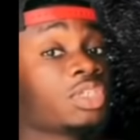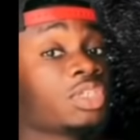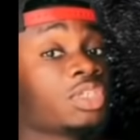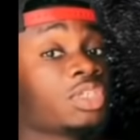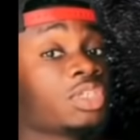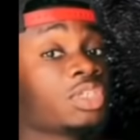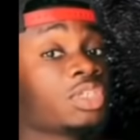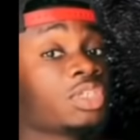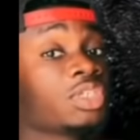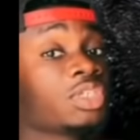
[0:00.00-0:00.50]

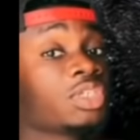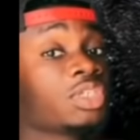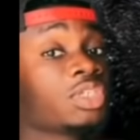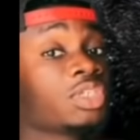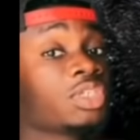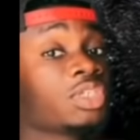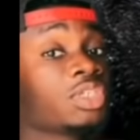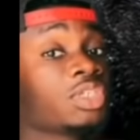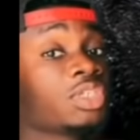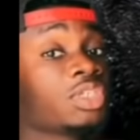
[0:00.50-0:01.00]

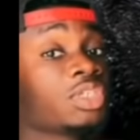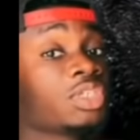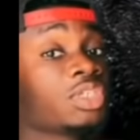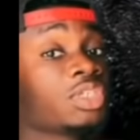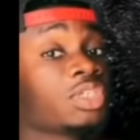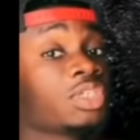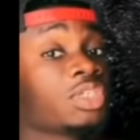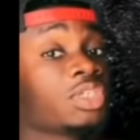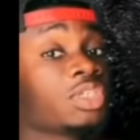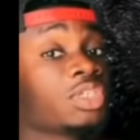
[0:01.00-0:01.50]

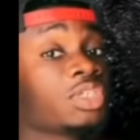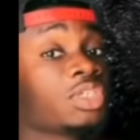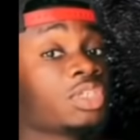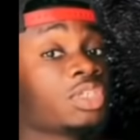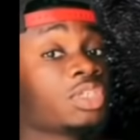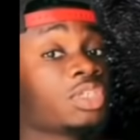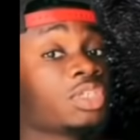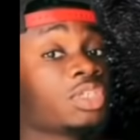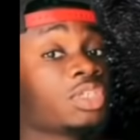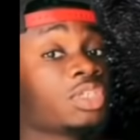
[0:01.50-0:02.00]

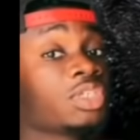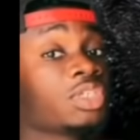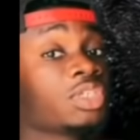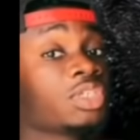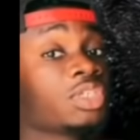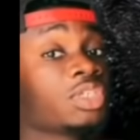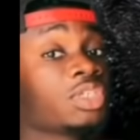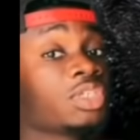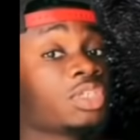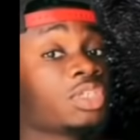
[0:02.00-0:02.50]

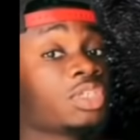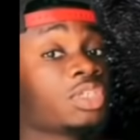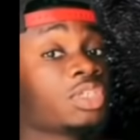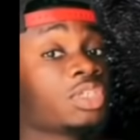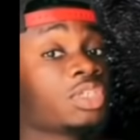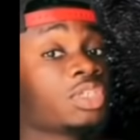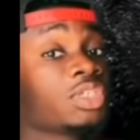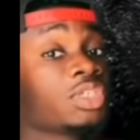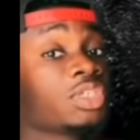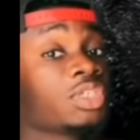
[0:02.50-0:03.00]

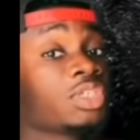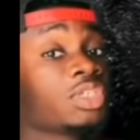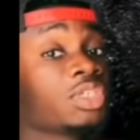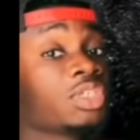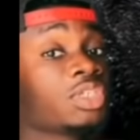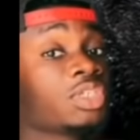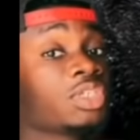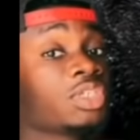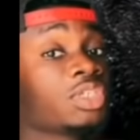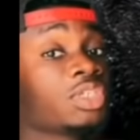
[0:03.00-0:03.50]

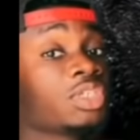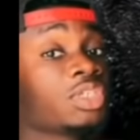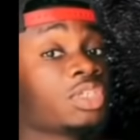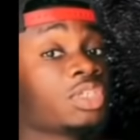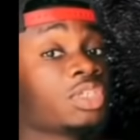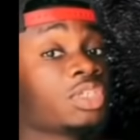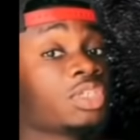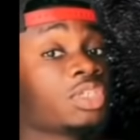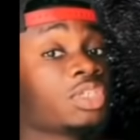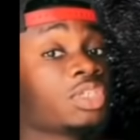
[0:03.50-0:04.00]

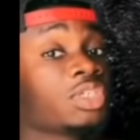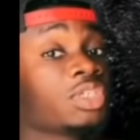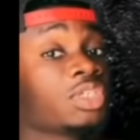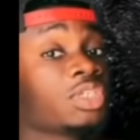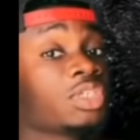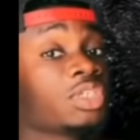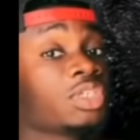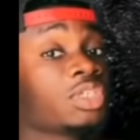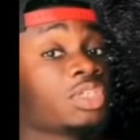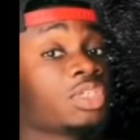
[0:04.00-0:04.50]

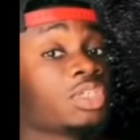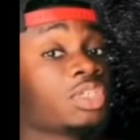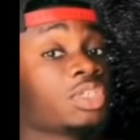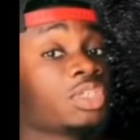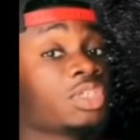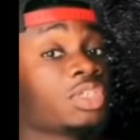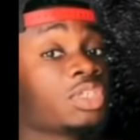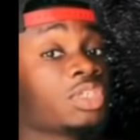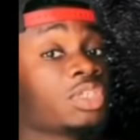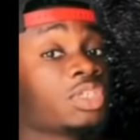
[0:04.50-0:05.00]

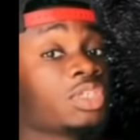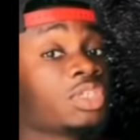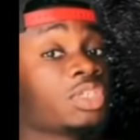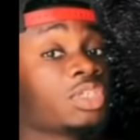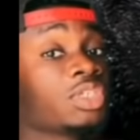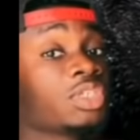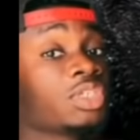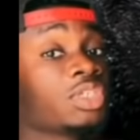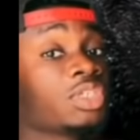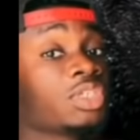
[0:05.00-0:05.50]

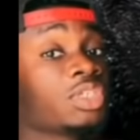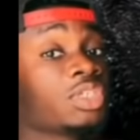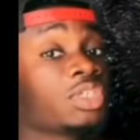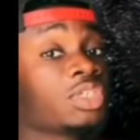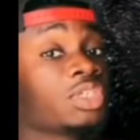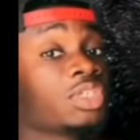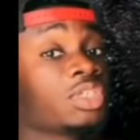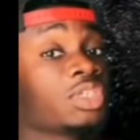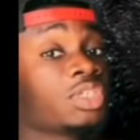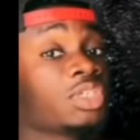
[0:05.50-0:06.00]

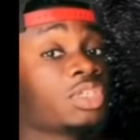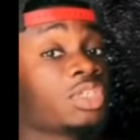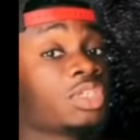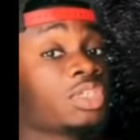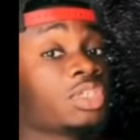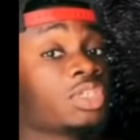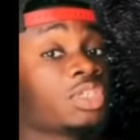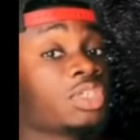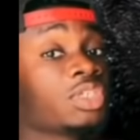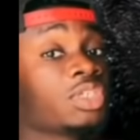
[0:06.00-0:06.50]

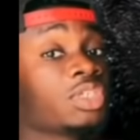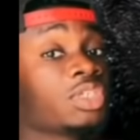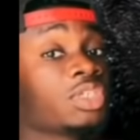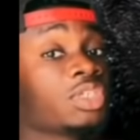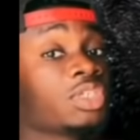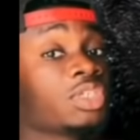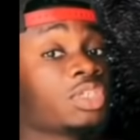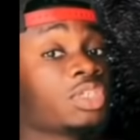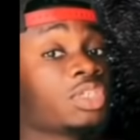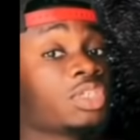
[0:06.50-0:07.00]

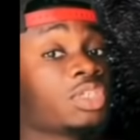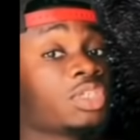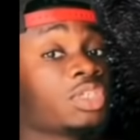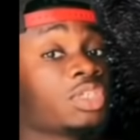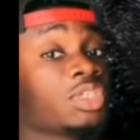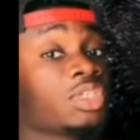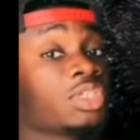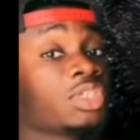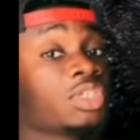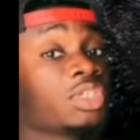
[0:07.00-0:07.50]
(not speaking)